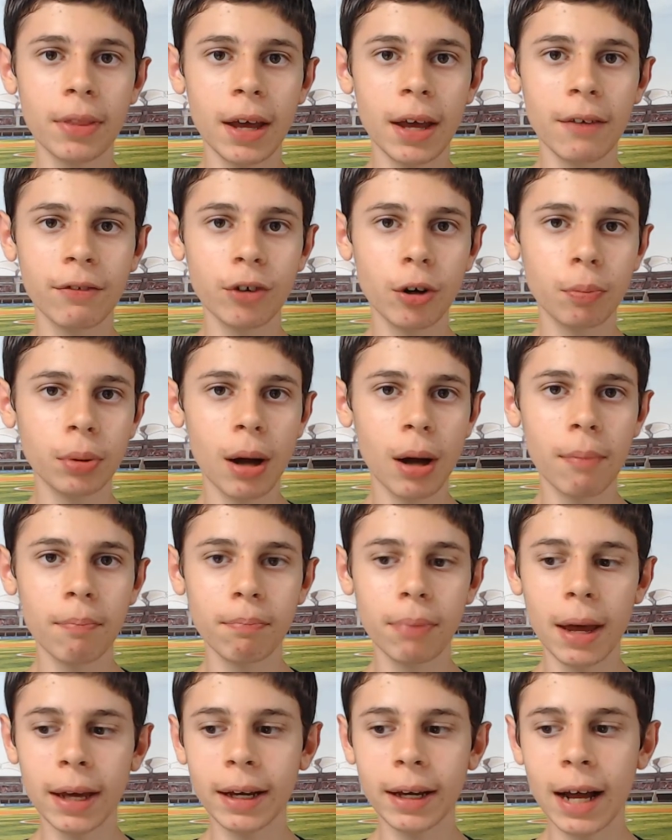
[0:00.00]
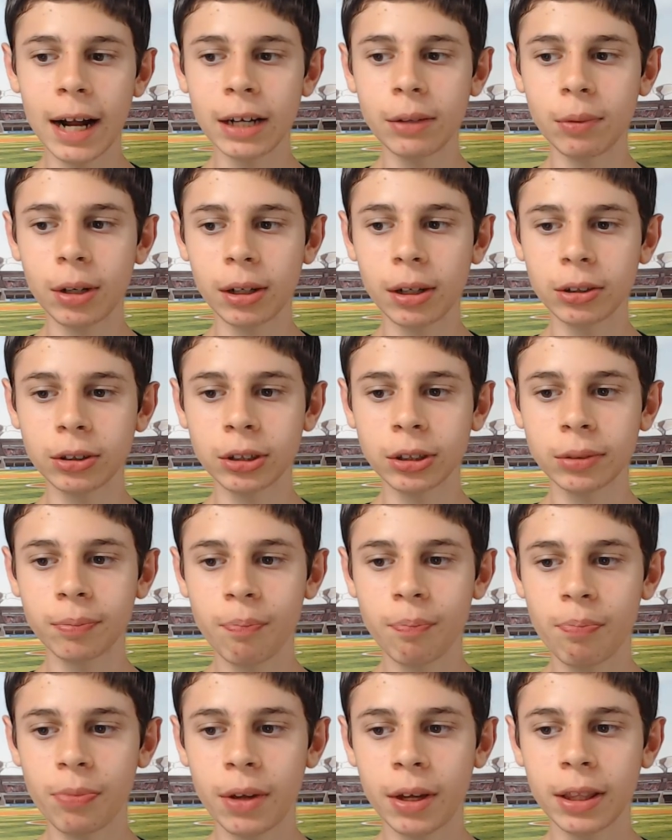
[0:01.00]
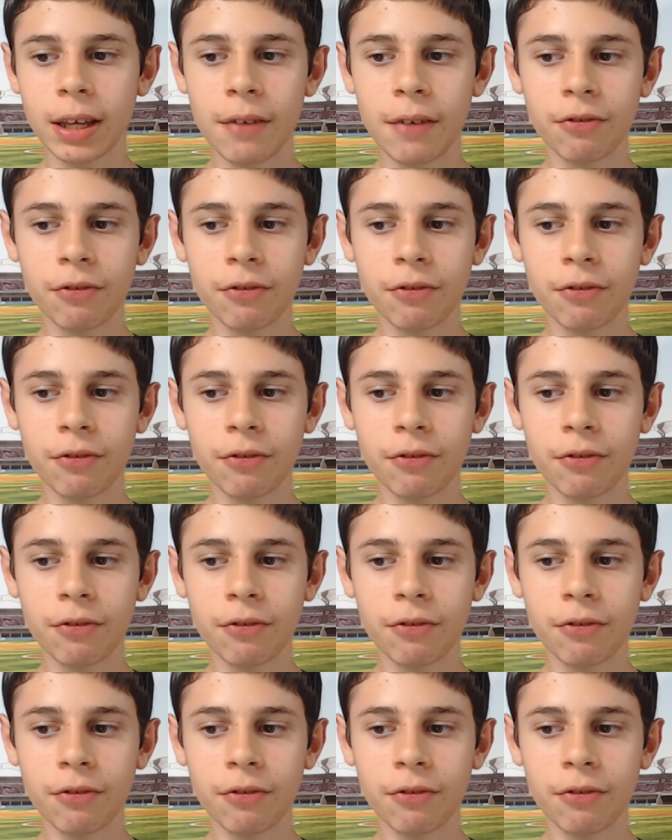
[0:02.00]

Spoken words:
They have no problem paying anyone else. They